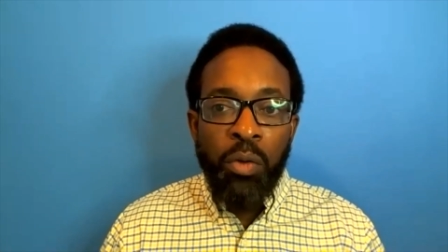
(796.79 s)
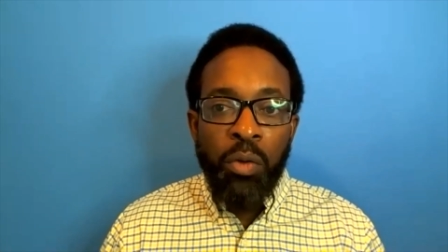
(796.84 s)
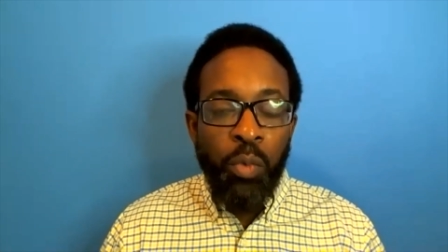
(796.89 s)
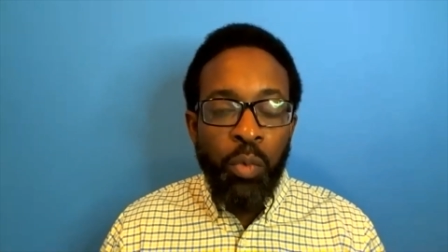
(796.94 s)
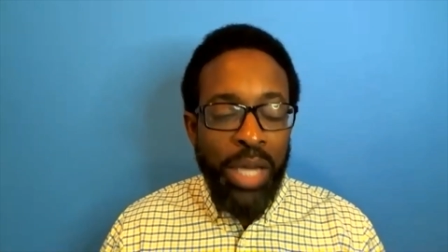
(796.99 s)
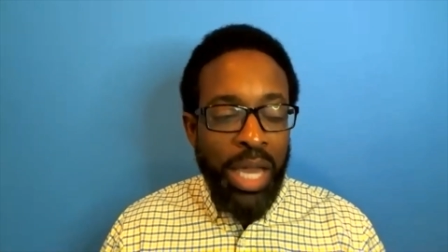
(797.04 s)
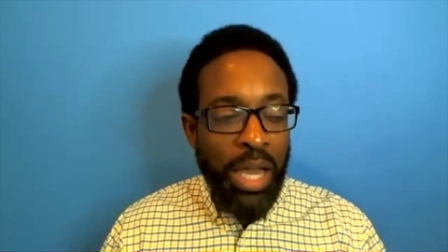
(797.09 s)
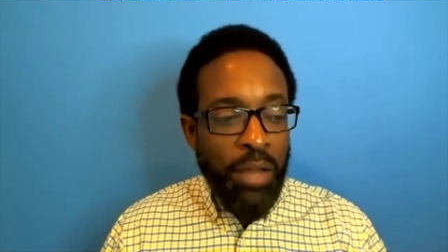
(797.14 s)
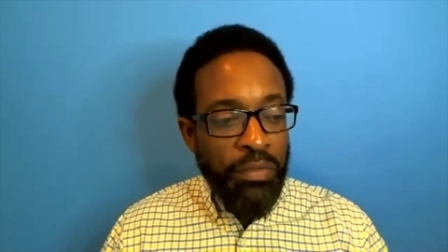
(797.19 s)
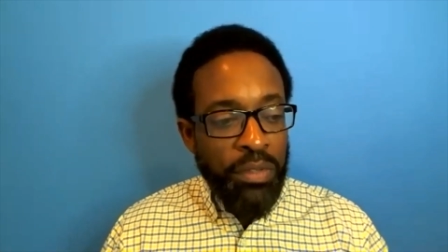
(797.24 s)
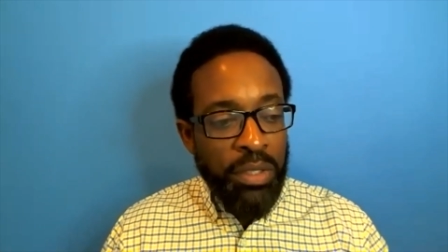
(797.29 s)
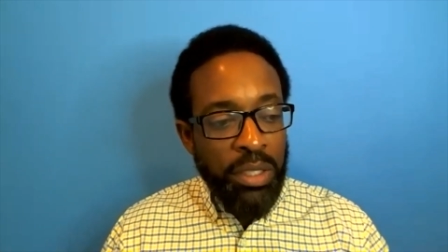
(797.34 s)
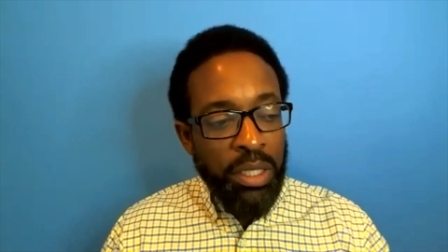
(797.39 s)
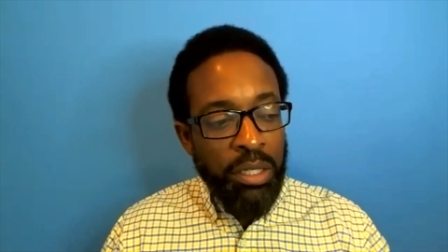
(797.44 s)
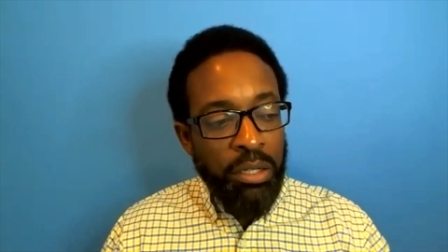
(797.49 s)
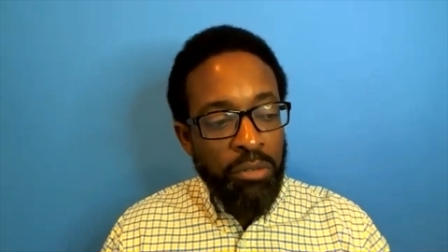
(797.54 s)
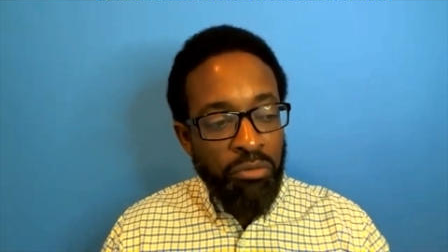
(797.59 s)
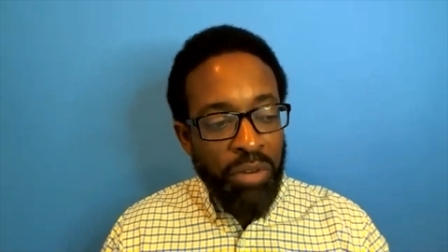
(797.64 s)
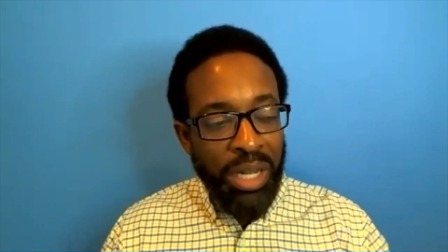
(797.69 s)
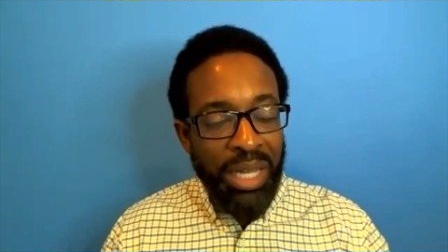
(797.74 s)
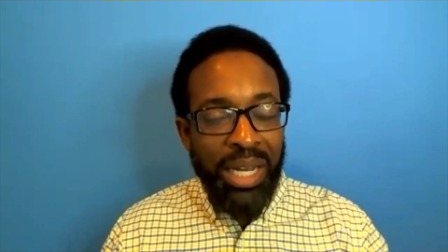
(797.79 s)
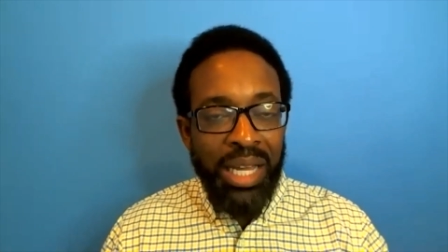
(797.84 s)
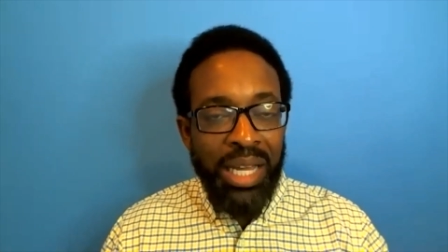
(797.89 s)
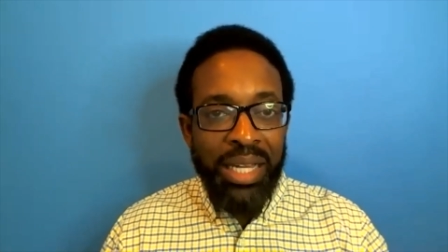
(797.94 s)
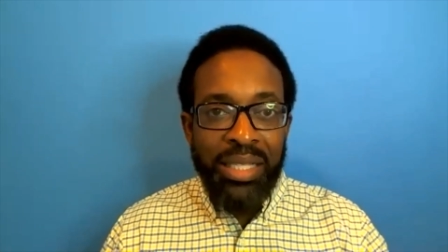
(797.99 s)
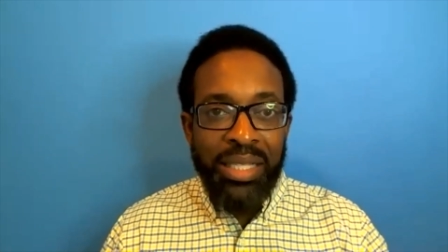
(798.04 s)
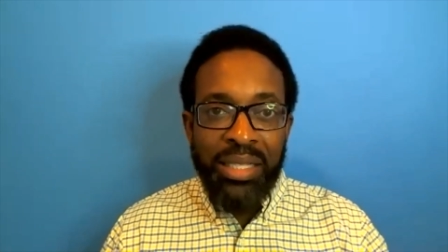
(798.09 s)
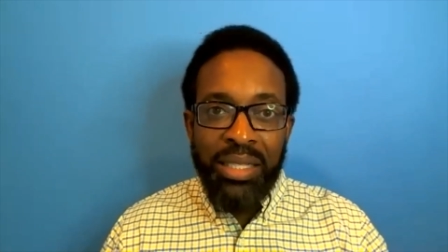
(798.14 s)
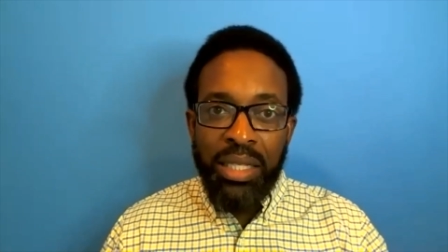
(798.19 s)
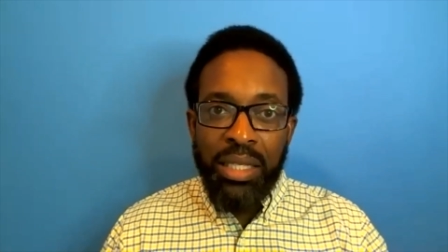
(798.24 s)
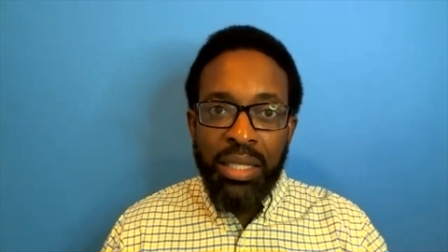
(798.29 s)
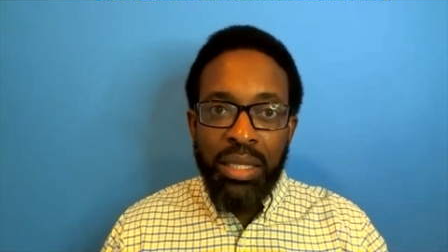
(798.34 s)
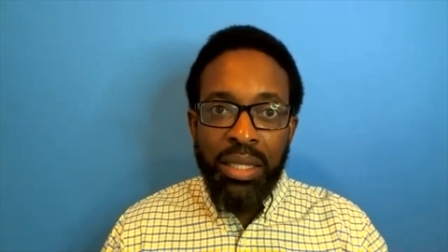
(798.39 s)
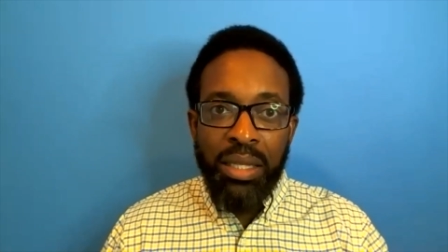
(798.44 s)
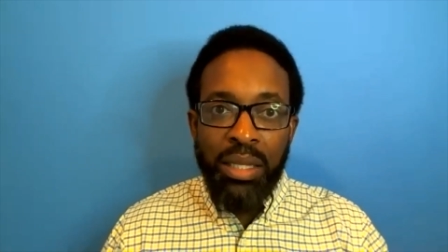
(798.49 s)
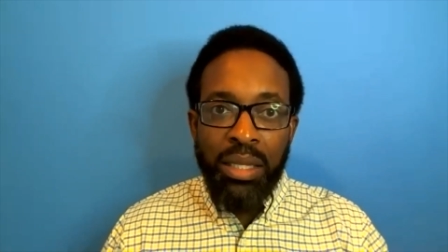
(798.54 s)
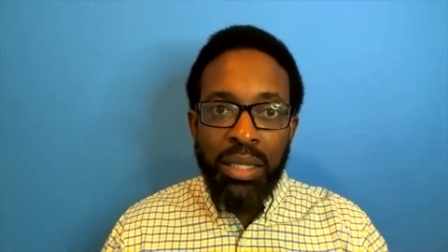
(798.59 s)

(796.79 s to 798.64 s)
we have to realize that